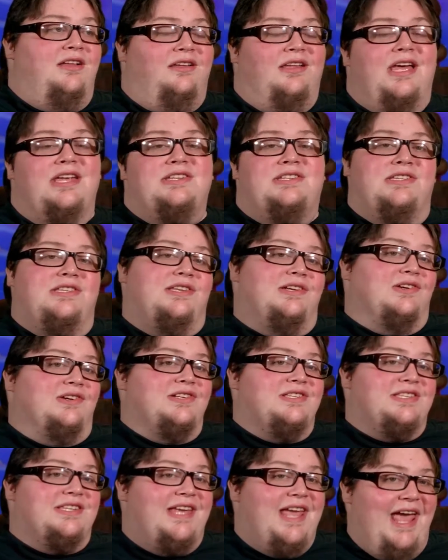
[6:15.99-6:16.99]
led to their
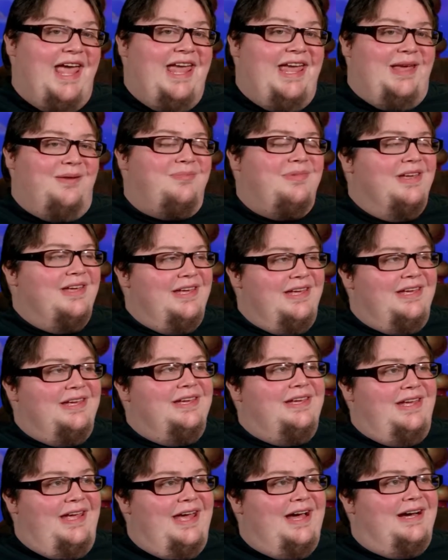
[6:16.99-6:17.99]
escape.
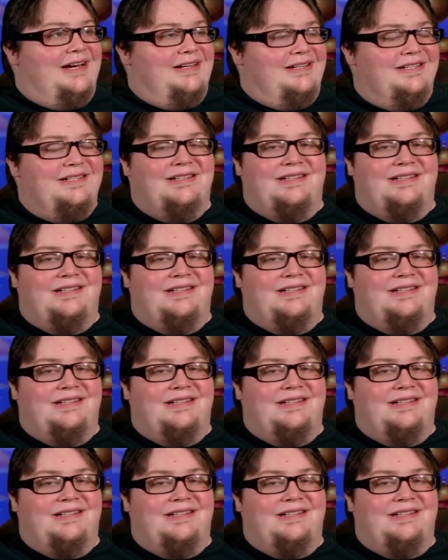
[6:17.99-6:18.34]
Yeah,